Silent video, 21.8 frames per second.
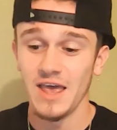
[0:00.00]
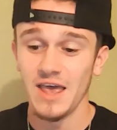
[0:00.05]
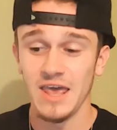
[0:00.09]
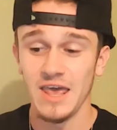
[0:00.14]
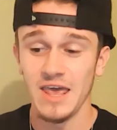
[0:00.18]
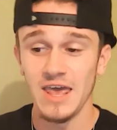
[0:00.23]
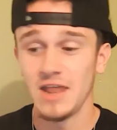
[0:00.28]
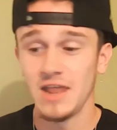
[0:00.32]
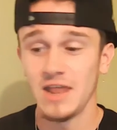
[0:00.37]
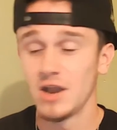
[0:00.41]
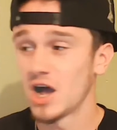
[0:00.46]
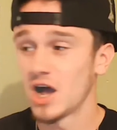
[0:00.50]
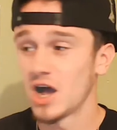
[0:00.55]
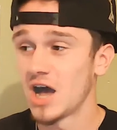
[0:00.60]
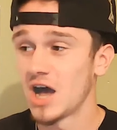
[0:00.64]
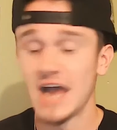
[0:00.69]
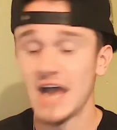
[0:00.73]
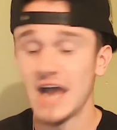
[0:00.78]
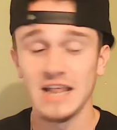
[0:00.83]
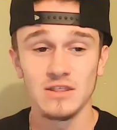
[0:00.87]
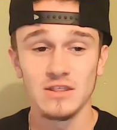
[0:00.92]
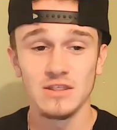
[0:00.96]
And
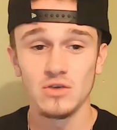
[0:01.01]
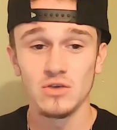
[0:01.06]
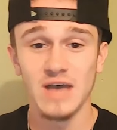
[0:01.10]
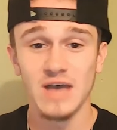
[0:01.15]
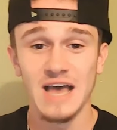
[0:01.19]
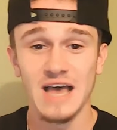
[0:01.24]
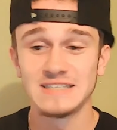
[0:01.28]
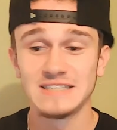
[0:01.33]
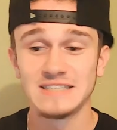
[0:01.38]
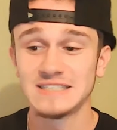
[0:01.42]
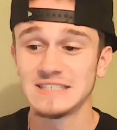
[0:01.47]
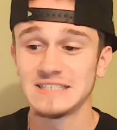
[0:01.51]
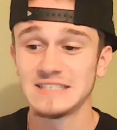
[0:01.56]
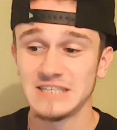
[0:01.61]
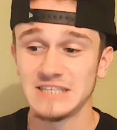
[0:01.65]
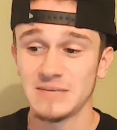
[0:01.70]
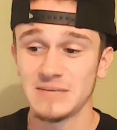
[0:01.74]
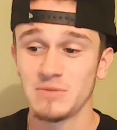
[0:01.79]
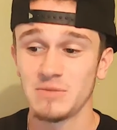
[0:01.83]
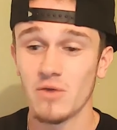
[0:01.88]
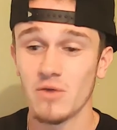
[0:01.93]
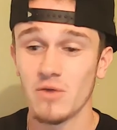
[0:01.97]
honestly, you guys, this is
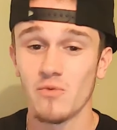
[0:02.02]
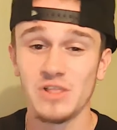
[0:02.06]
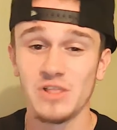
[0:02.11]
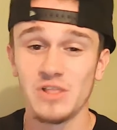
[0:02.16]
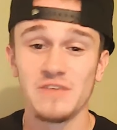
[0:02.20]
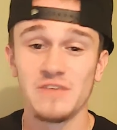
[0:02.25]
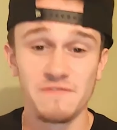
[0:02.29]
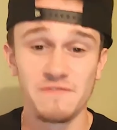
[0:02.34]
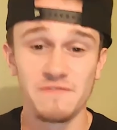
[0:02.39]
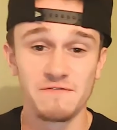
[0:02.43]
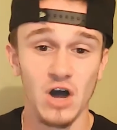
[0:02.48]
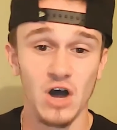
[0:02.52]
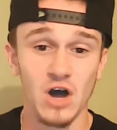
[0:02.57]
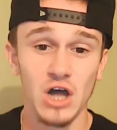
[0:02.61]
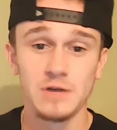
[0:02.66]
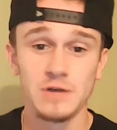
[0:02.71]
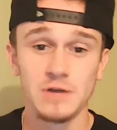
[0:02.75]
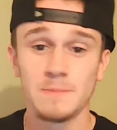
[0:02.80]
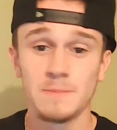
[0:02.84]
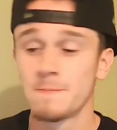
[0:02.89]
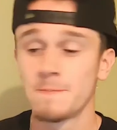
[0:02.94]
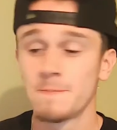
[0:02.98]
going to be a really fun